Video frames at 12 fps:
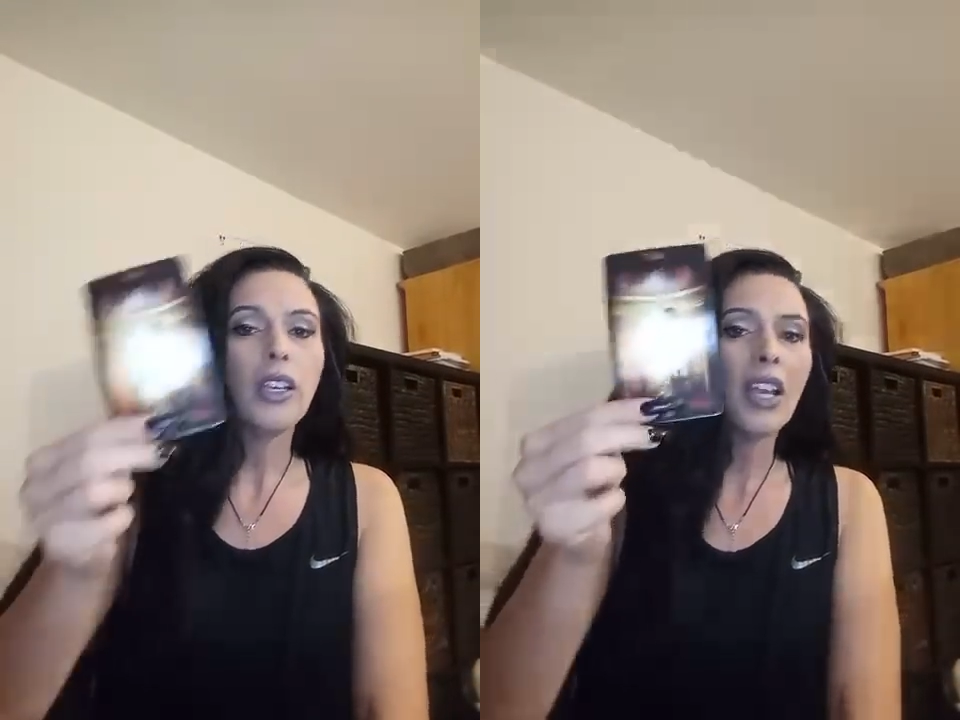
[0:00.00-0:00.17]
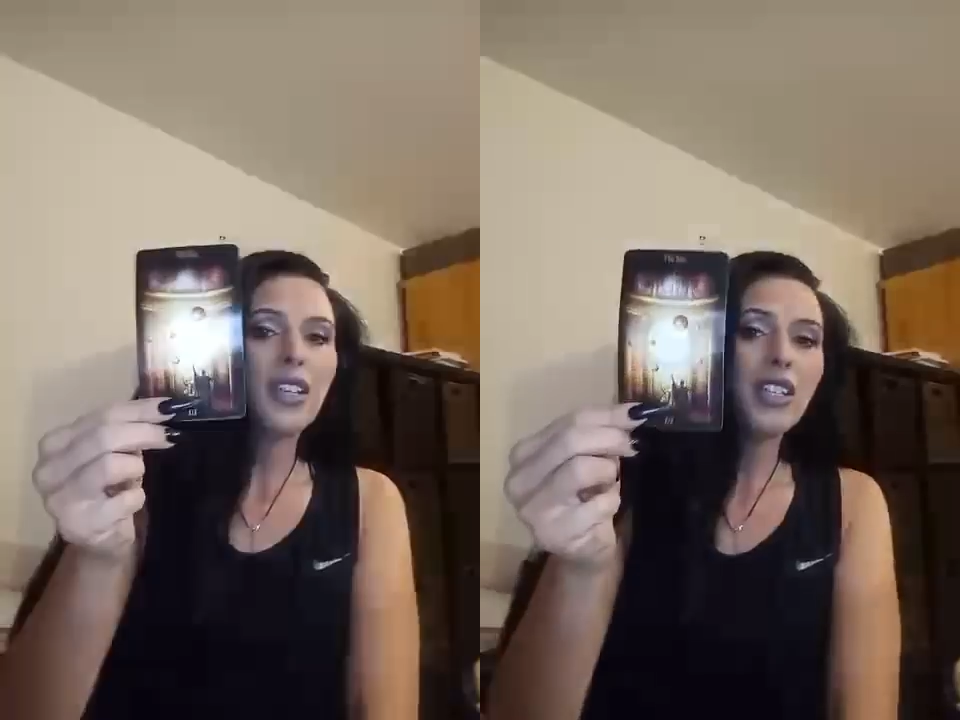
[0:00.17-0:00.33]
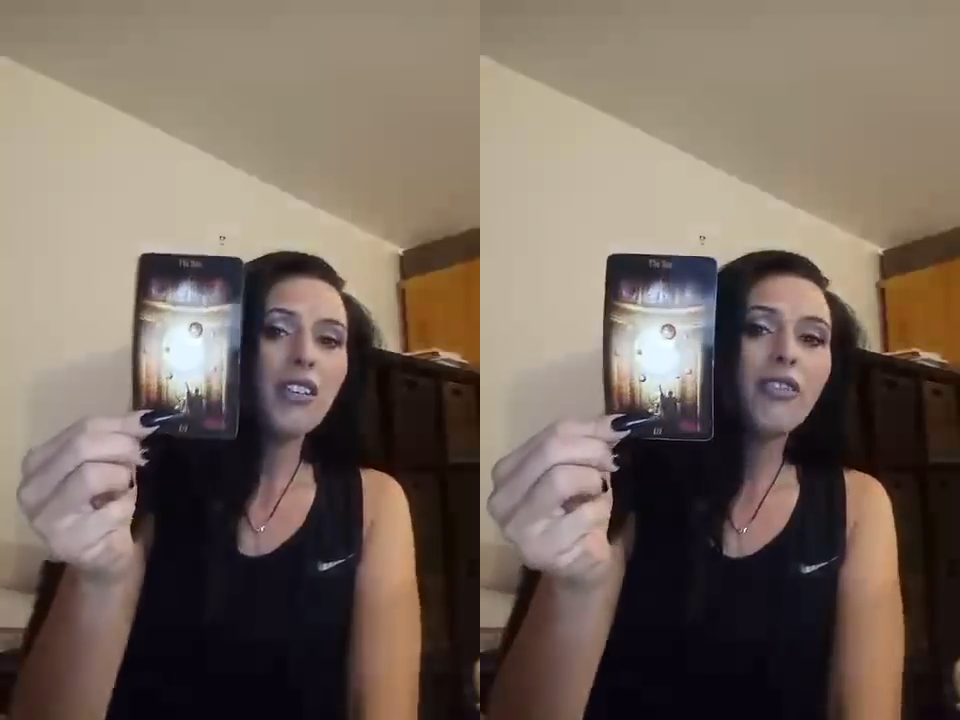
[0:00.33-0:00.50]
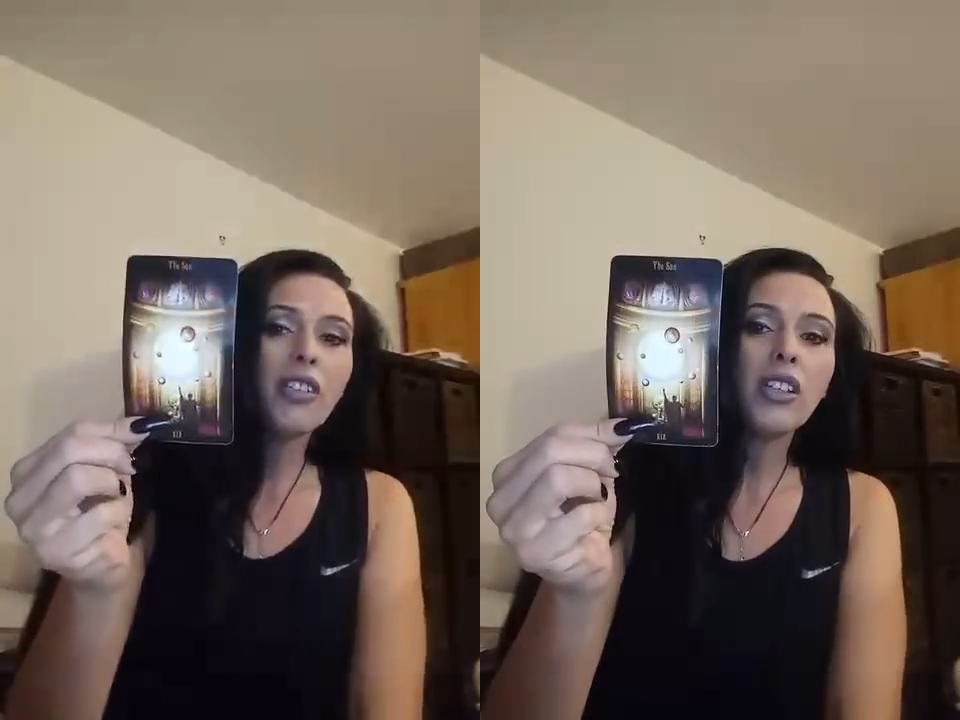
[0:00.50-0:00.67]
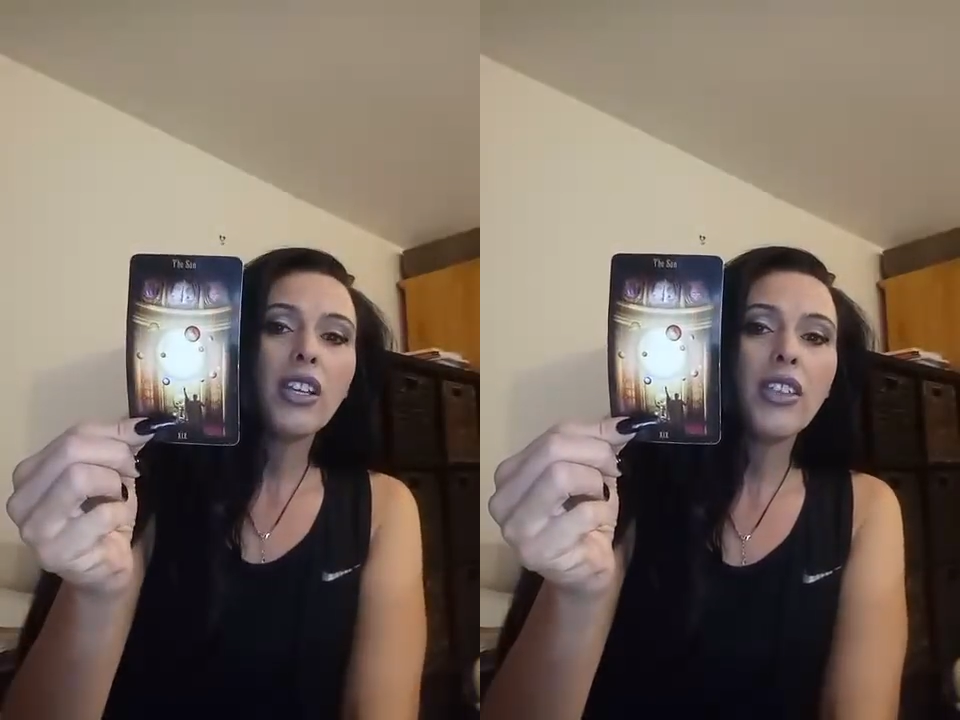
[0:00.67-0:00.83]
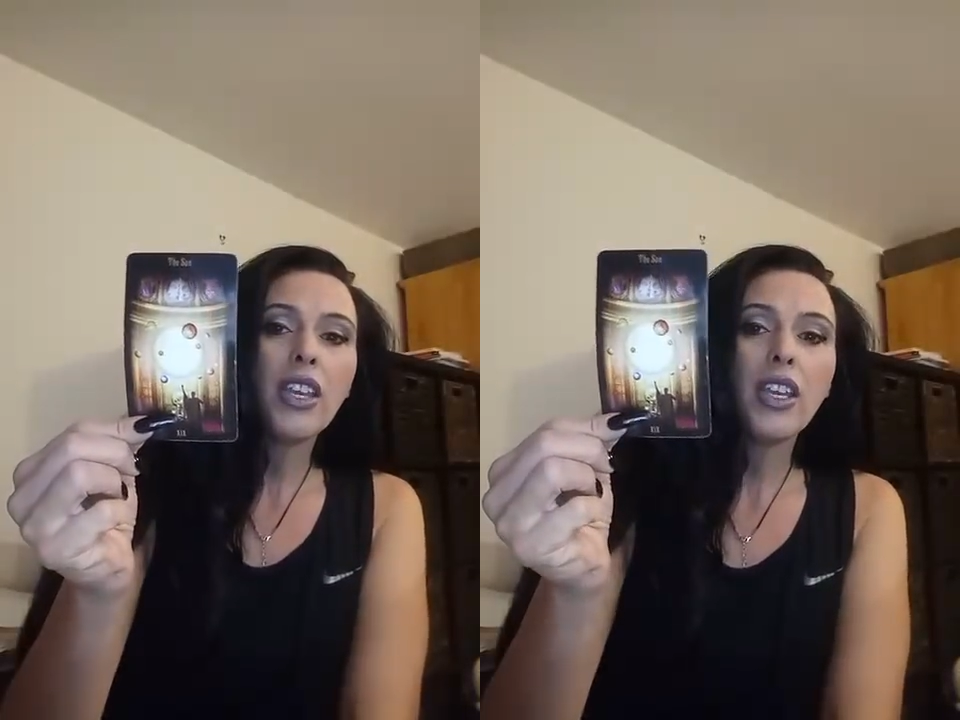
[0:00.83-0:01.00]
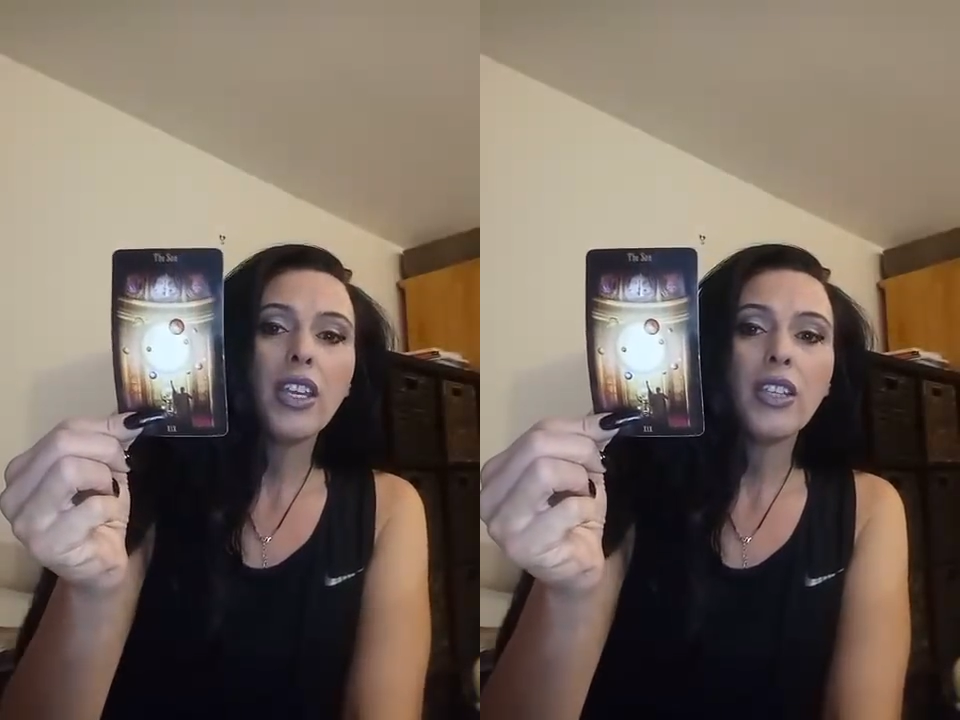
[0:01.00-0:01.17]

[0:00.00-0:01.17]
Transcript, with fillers: Now, definitely, there